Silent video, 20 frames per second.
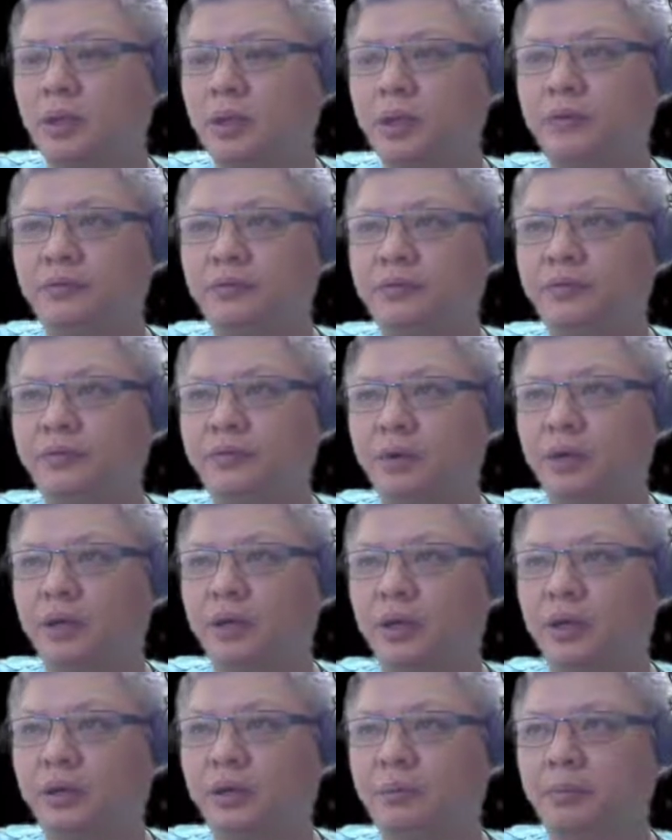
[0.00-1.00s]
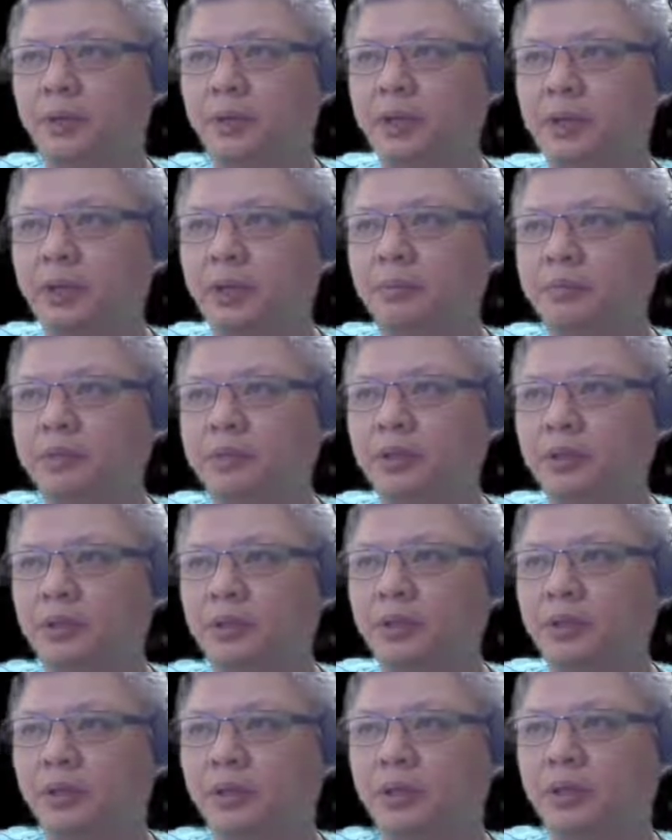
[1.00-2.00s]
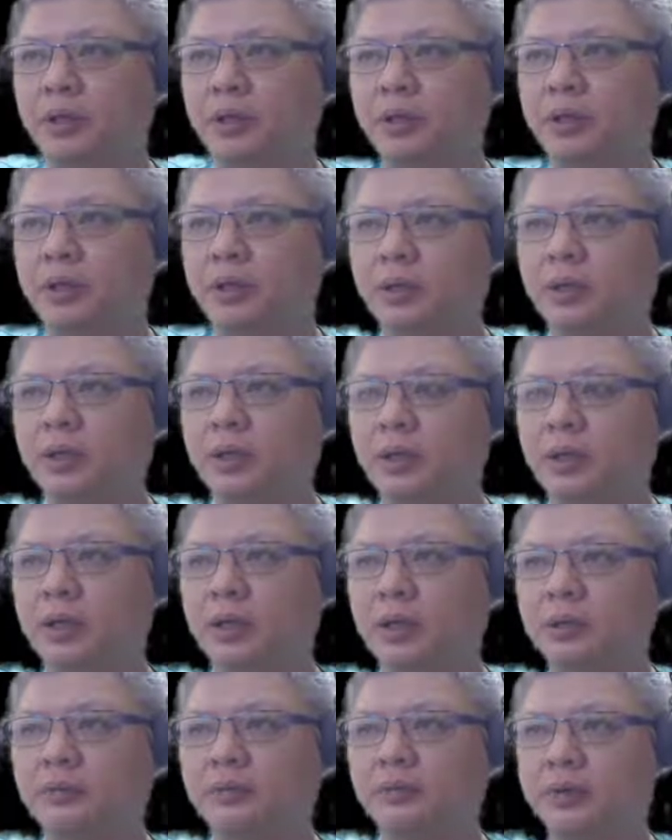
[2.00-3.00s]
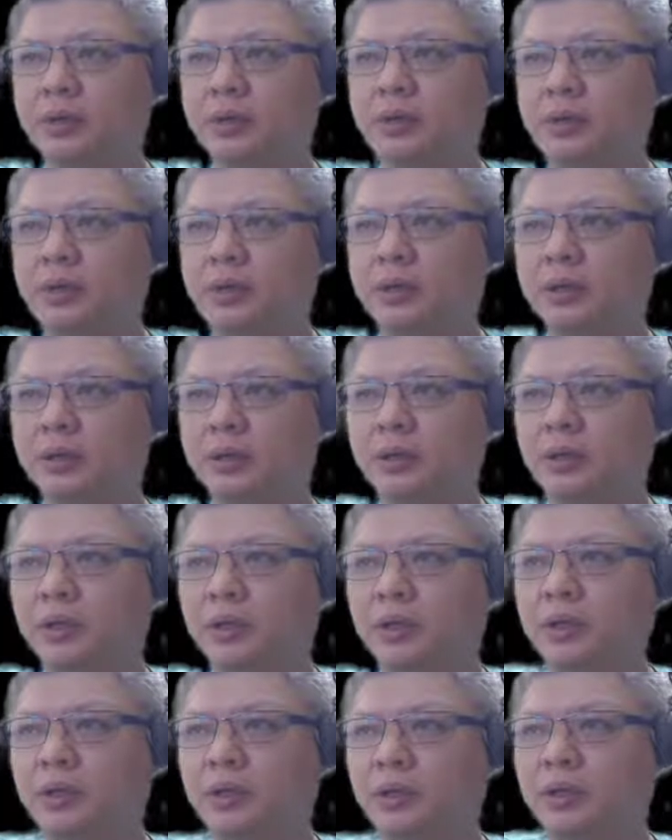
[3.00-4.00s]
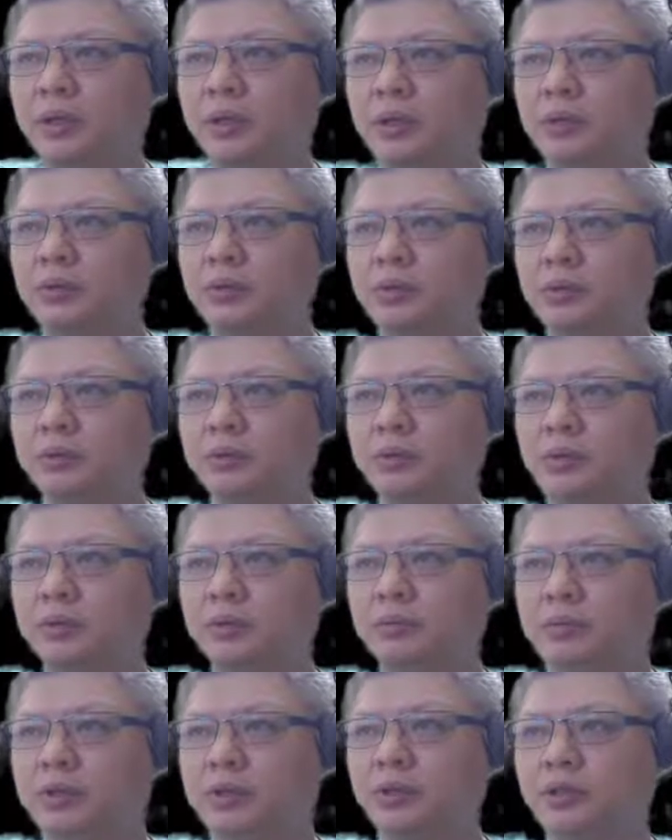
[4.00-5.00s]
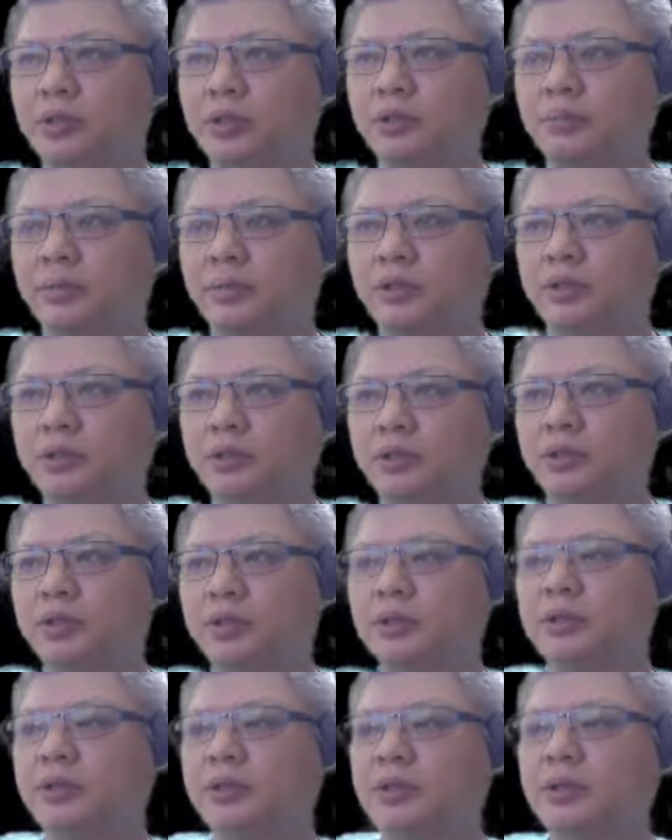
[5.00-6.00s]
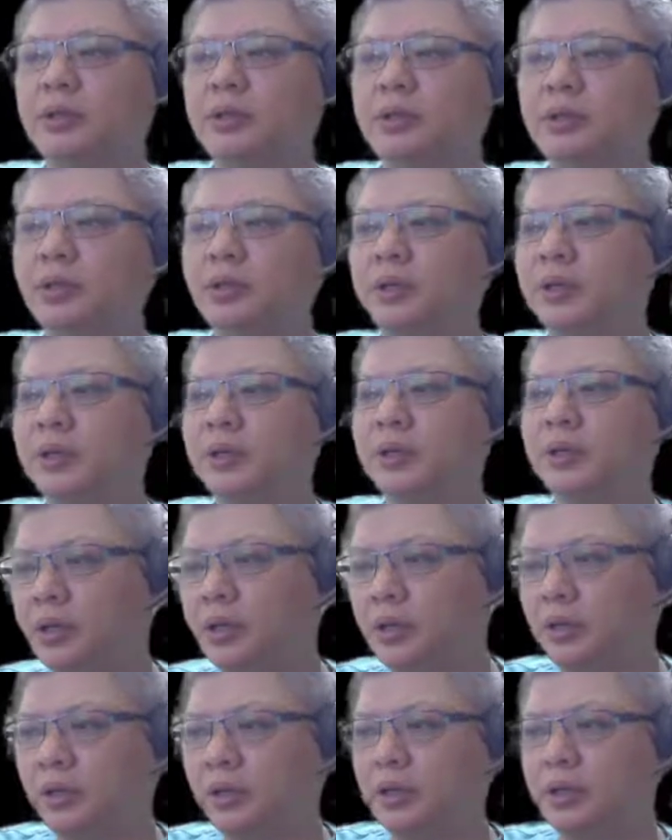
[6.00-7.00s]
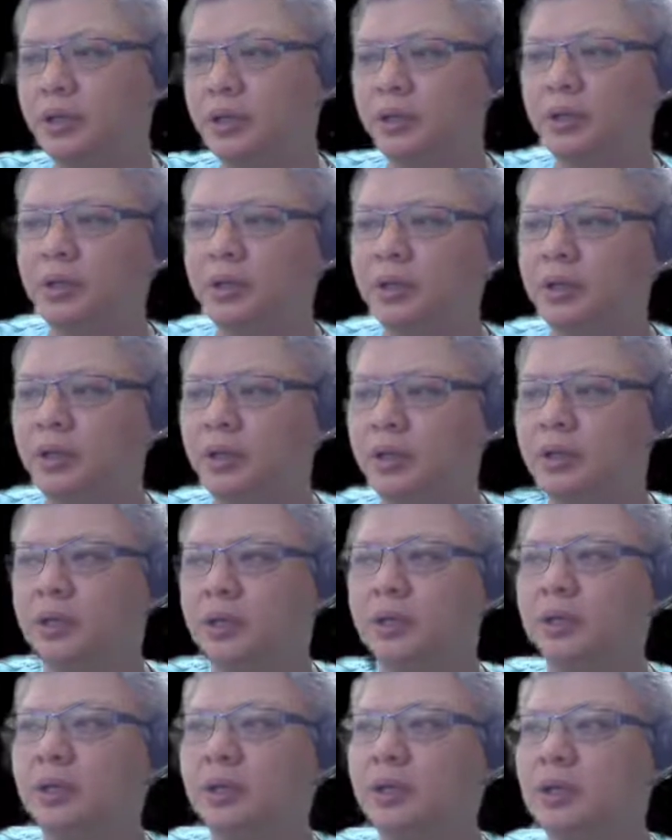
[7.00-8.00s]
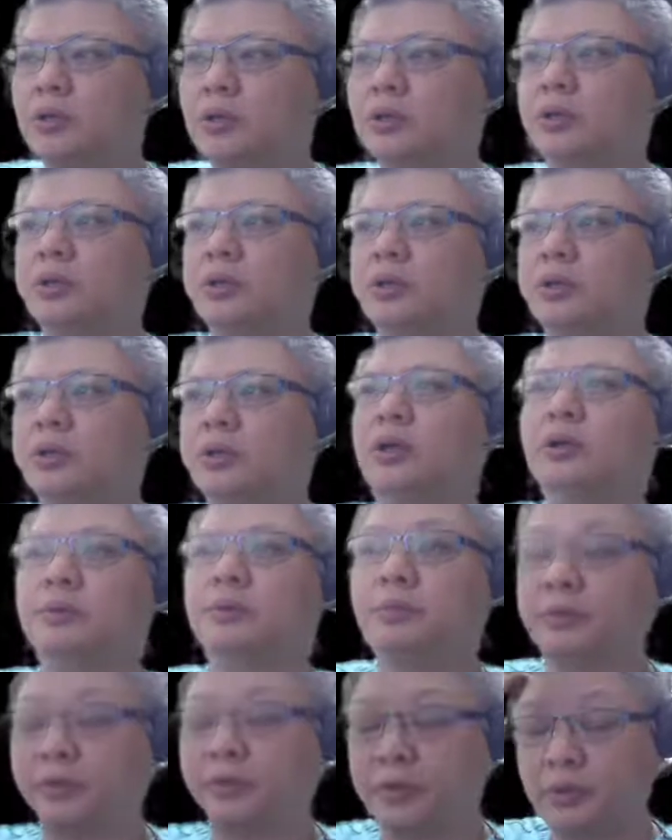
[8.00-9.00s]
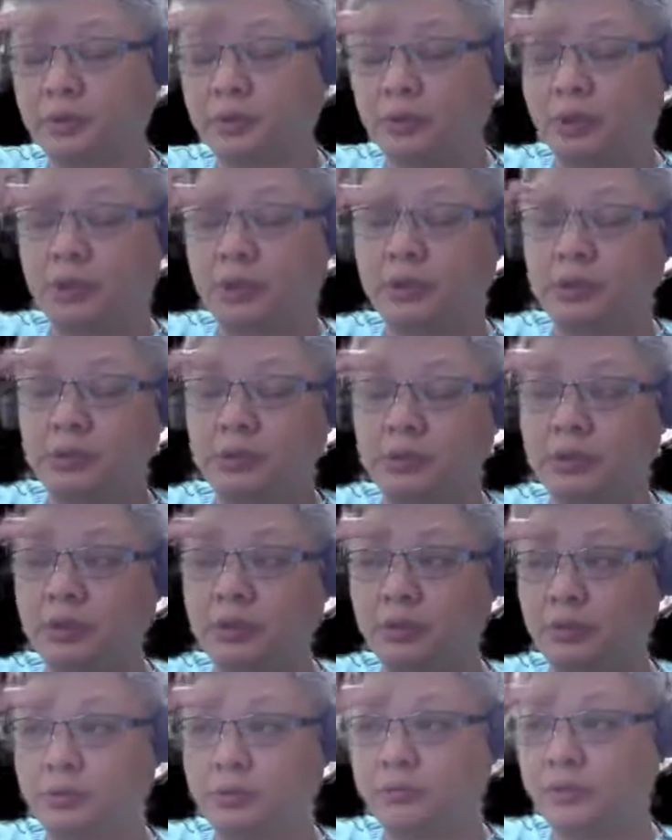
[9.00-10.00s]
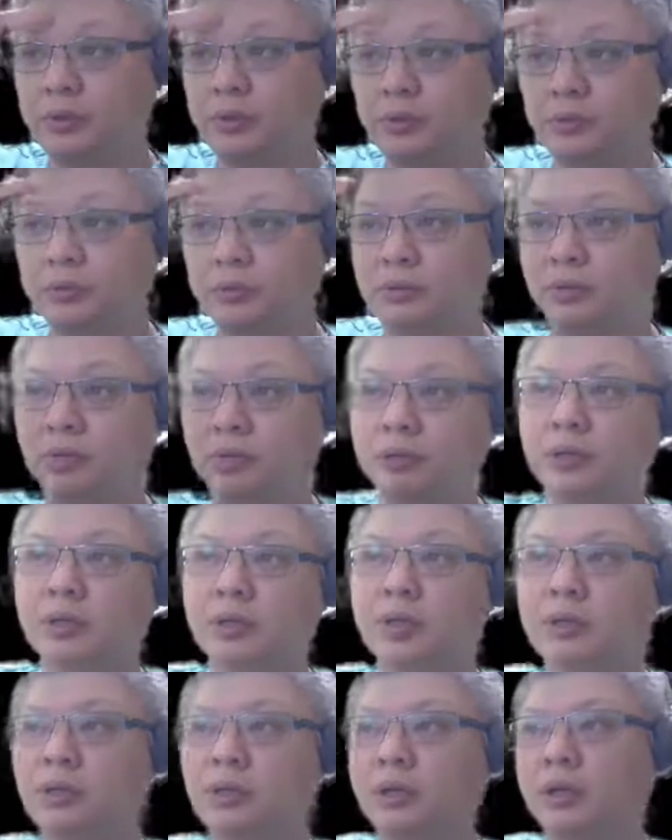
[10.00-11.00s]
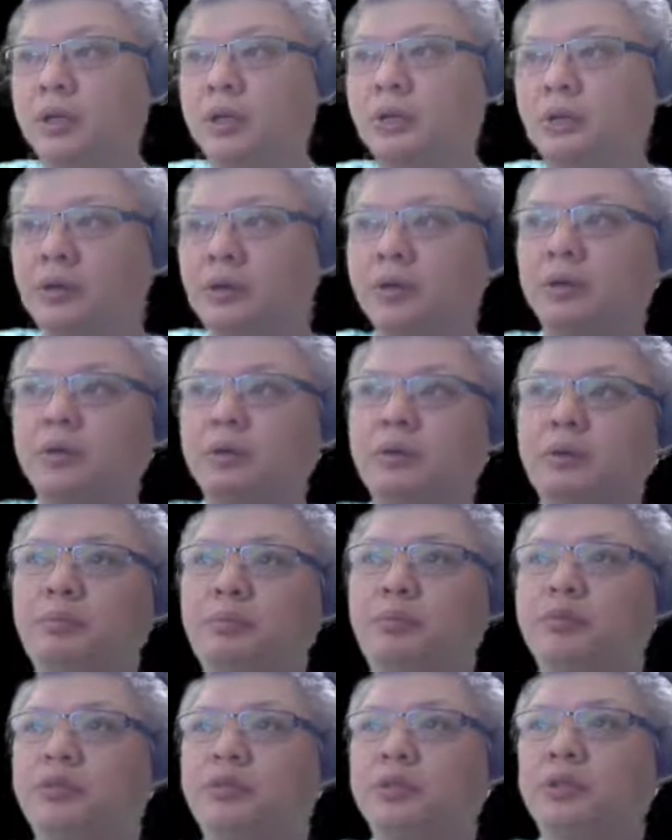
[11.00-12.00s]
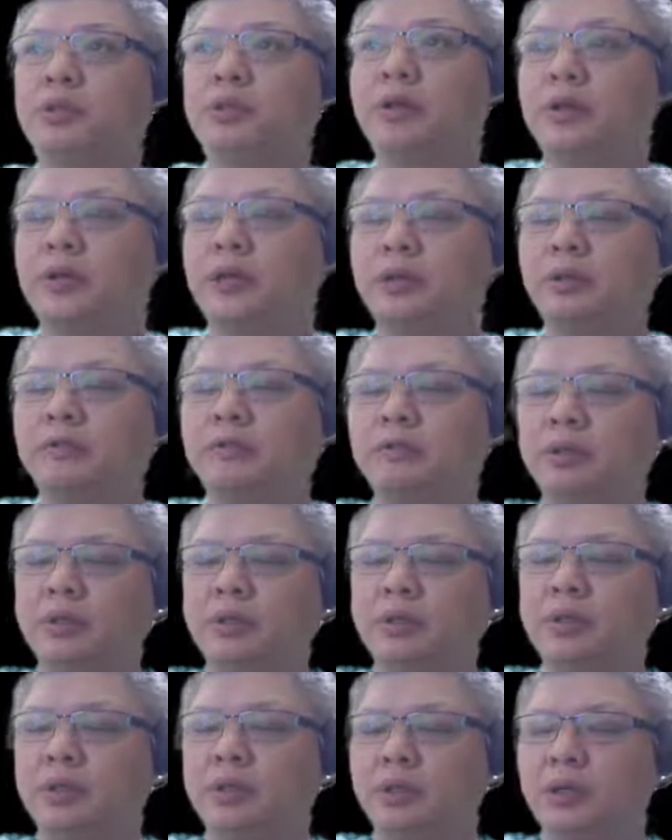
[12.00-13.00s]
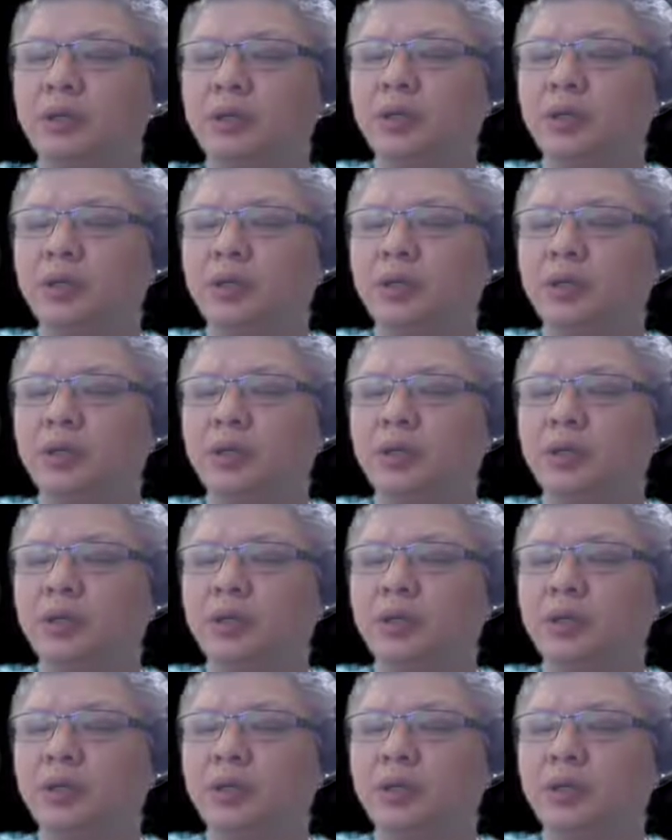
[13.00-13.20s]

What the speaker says: If black captured the elephant, this will still be a checkmate. Okay. So I hope you've enjoyed this short video tutorial. We are approaching the end of the